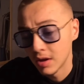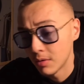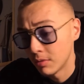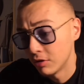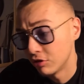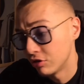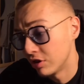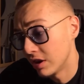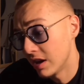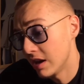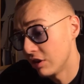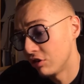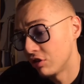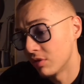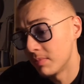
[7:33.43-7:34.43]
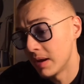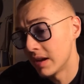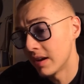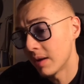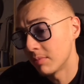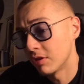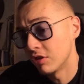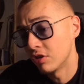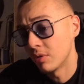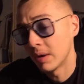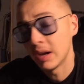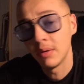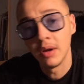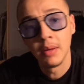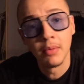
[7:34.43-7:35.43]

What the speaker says: which it should be adapted to anyway.